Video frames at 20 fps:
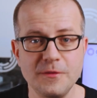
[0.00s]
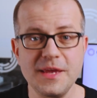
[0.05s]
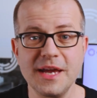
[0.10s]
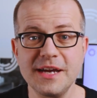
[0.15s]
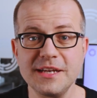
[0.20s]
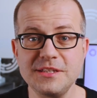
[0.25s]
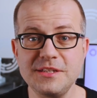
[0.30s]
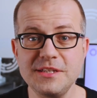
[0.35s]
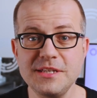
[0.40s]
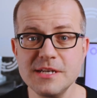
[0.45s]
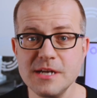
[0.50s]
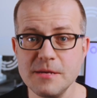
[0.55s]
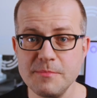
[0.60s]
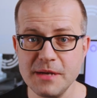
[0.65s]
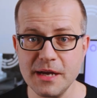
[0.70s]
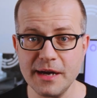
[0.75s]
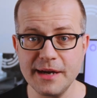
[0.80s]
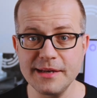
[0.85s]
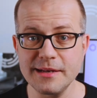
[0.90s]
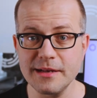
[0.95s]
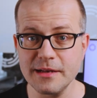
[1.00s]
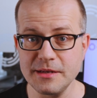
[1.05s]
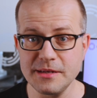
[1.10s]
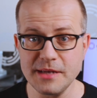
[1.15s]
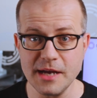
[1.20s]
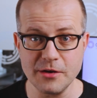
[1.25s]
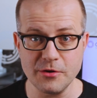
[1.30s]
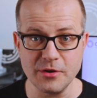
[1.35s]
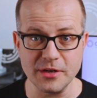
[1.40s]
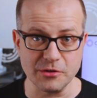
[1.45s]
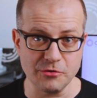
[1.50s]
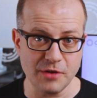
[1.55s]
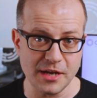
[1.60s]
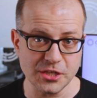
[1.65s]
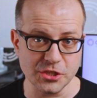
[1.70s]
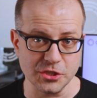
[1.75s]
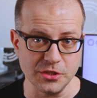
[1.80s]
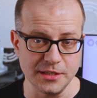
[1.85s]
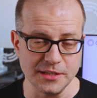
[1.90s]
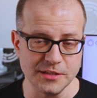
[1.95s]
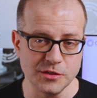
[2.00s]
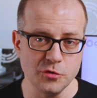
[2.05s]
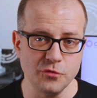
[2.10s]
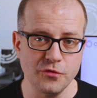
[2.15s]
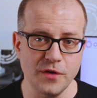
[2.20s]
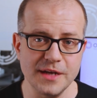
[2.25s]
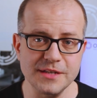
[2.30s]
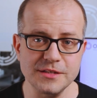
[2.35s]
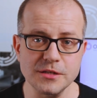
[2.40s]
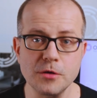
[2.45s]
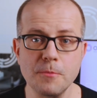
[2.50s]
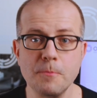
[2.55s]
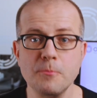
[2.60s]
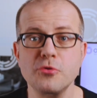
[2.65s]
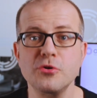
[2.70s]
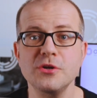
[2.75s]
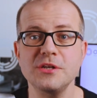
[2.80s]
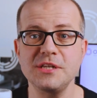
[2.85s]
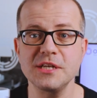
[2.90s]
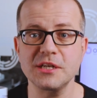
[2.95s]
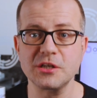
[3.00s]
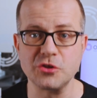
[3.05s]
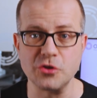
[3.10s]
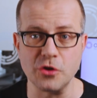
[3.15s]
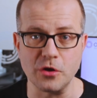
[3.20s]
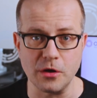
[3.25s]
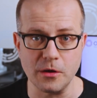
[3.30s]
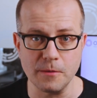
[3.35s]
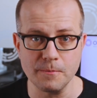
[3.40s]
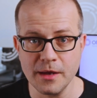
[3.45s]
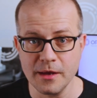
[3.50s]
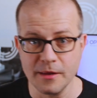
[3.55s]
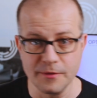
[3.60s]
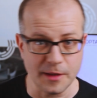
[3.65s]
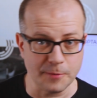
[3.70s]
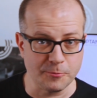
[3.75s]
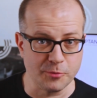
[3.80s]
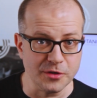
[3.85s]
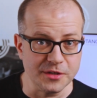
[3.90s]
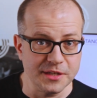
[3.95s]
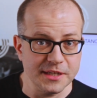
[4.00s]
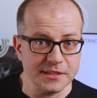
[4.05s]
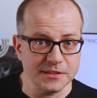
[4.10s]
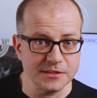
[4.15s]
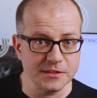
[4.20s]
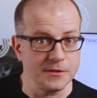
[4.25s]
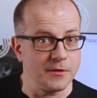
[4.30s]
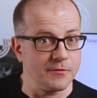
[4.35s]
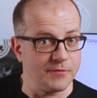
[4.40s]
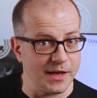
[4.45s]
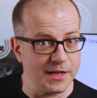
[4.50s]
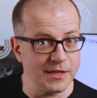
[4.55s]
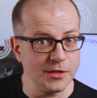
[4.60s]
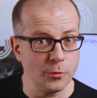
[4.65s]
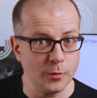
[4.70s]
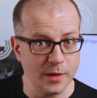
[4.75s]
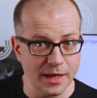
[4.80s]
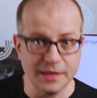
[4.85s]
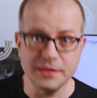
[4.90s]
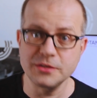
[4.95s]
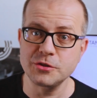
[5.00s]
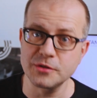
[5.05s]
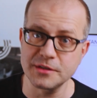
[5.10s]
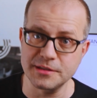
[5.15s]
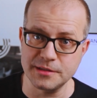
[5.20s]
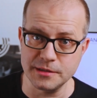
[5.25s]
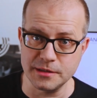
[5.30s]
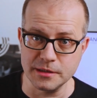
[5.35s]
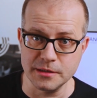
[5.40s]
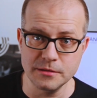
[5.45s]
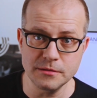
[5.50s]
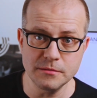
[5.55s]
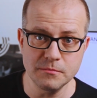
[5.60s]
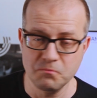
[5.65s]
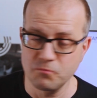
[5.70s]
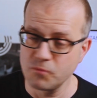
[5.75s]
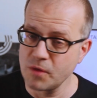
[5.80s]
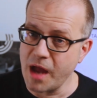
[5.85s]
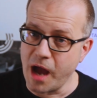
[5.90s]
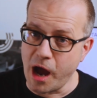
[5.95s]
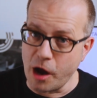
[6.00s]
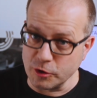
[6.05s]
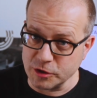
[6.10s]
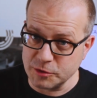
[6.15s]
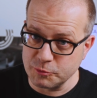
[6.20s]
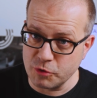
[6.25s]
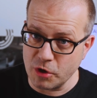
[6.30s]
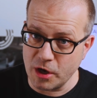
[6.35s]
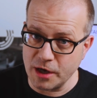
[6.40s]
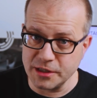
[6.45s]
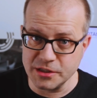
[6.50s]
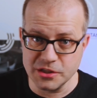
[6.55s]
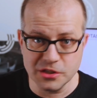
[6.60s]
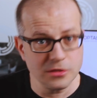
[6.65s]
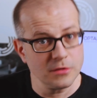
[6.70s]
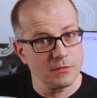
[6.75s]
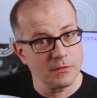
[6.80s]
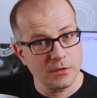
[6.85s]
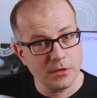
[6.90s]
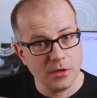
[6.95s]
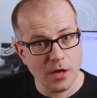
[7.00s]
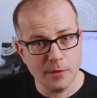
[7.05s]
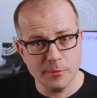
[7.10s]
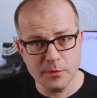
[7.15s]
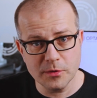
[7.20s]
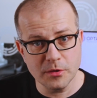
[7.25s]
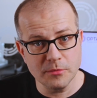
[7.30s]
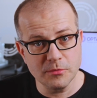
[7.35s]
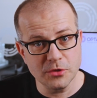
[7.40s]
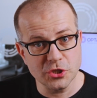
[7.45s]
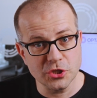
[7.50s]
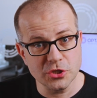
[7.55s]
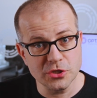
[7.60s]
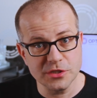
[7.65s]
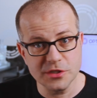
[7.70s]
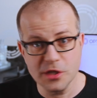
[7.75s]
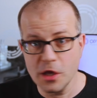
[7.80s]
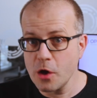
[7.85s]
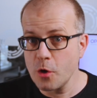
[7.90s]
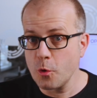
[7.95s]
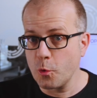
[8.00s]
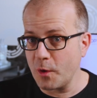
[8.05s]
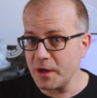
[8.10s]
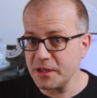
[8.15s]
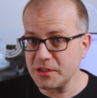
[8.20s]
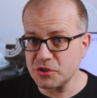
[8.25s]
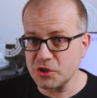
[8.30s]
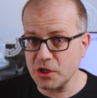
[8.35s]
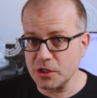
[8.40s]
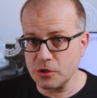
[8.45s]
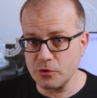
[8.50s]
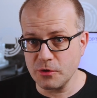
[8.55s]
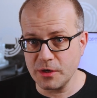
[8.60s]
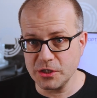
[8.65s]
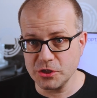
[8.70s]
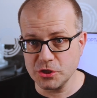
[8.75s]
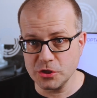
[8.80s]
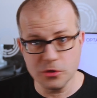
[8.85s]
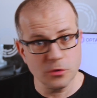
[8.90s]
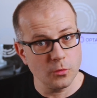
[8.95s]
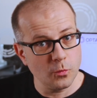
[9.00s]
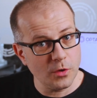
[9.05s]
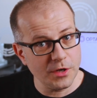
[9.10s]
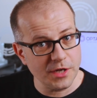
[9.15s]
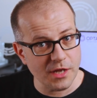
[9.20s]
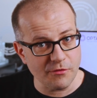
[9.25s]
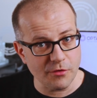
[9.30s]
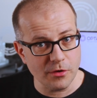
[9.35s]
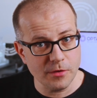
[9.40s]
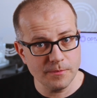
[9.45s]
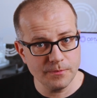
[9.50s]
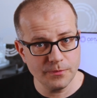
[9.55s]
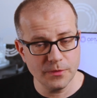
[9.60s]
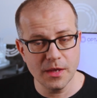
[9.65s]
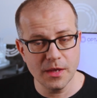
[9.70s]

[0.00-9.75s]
The idea behind linear regression is to find a predictor that predicts the value we're interested in, house price, carbon emissions, waste generation, whatever,